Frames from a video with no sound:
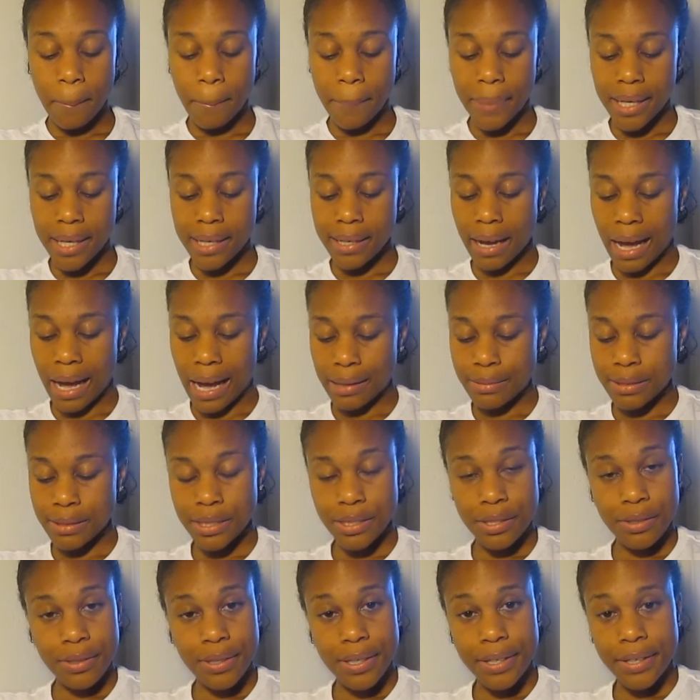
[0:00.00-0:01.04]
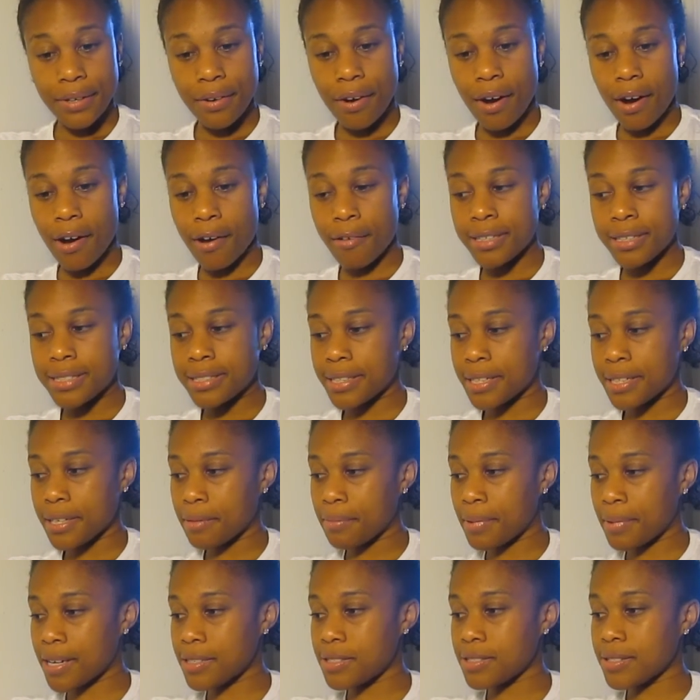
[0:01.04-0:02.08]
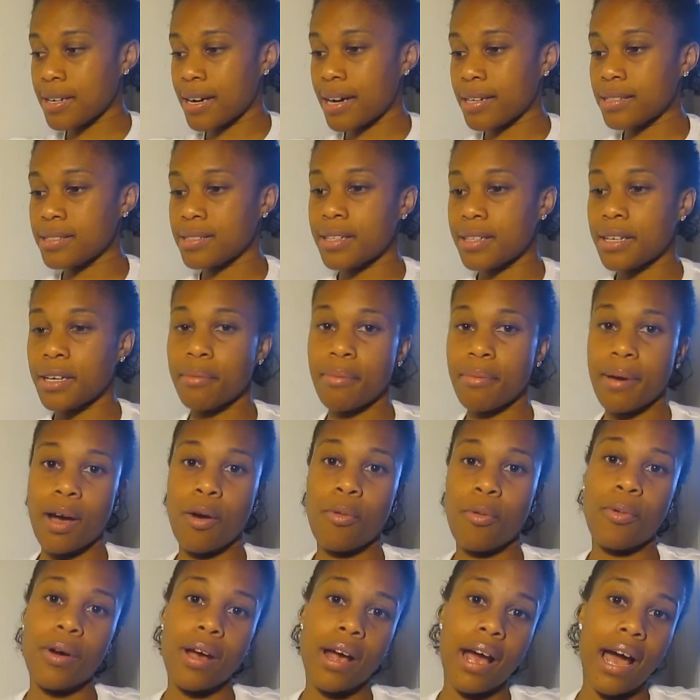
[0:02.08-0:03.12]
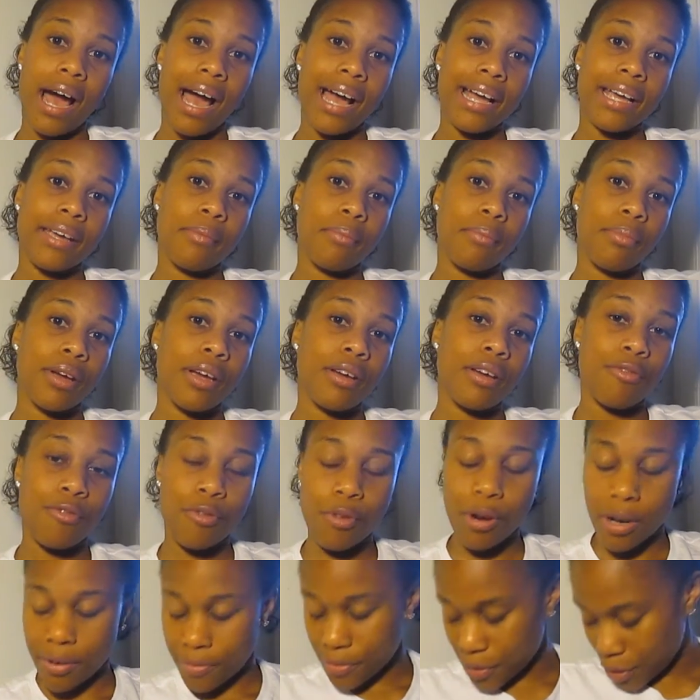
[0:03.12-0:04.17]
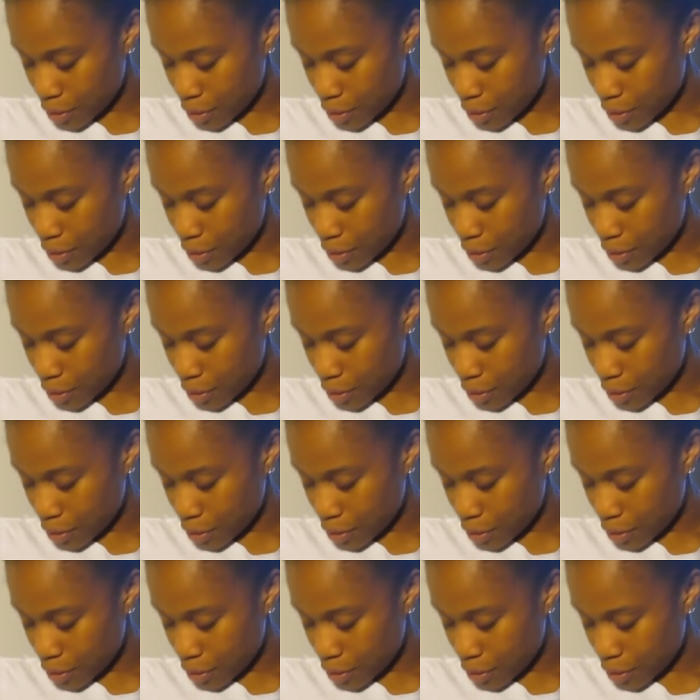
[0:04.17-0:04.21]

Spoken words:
but I'm still here, always thinking about you guys and thinking about what I can bring forth,